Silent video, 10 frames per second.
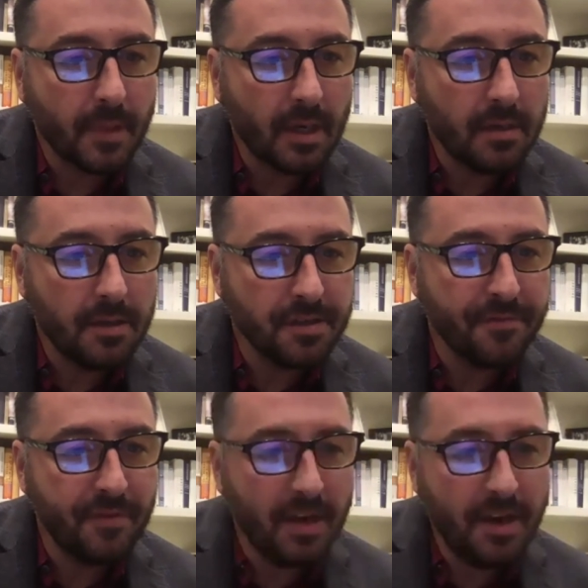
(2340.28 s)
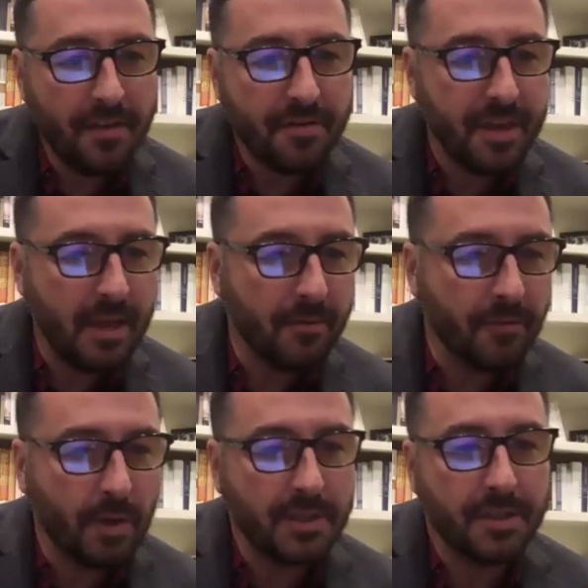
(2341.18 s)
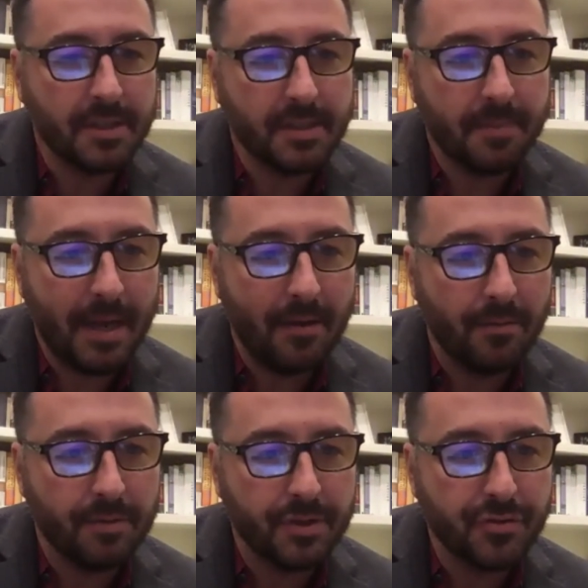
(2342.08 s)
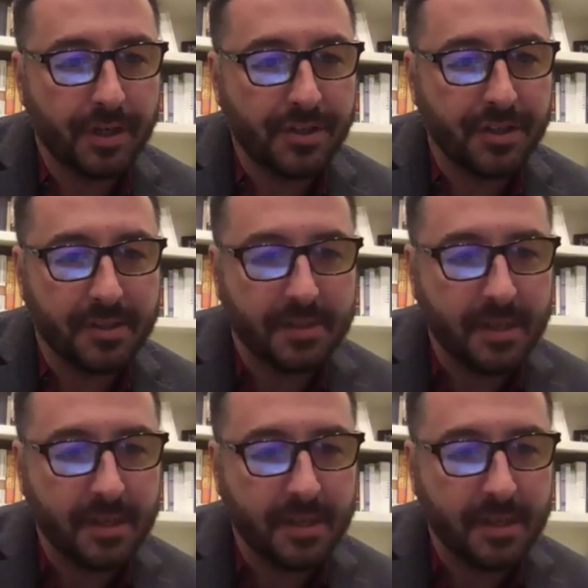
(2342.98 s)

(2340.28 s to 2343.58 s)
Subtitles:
There's another theme of questions about restrictions.